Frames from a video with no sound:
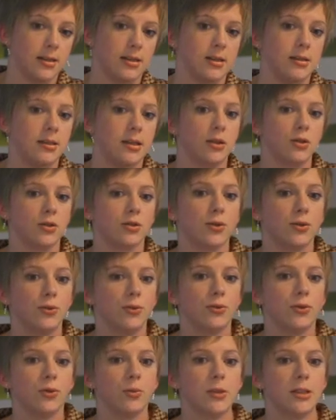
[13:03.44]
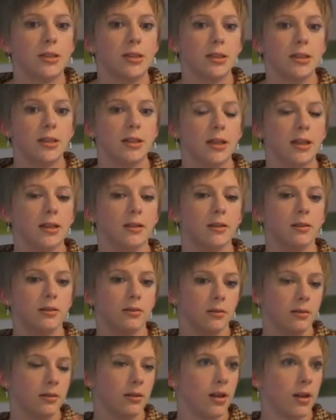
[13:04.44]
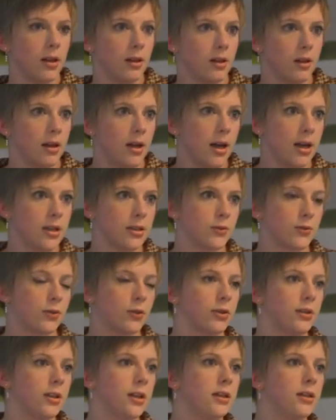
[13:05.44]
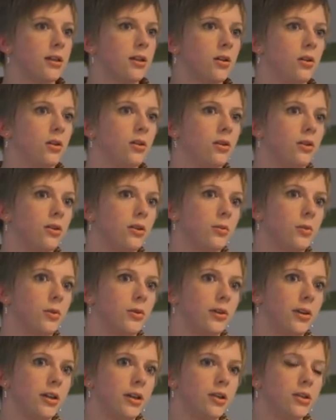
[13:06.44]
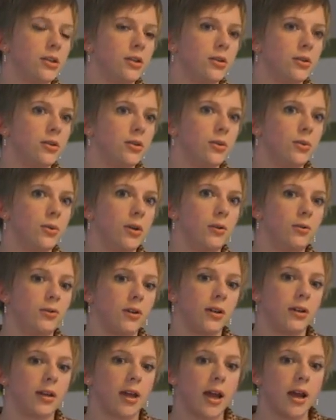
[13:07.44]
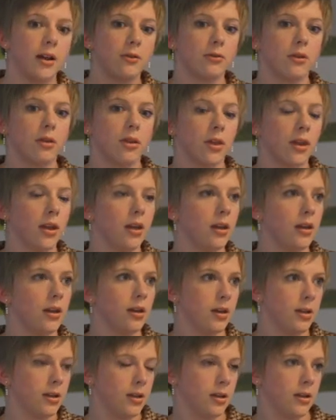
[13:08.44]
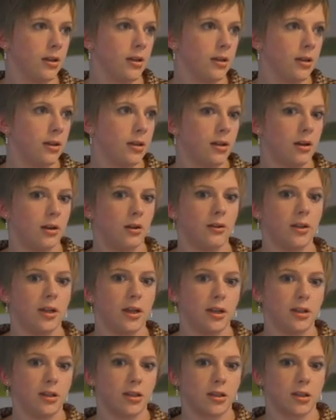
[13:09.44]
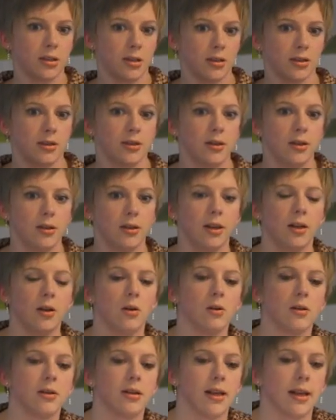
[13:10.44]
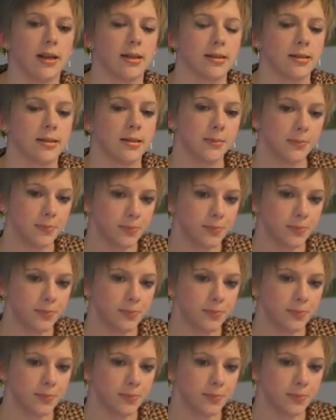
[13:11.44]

I said, the conformity. And as for technical documentation, you will find everything on each legal text.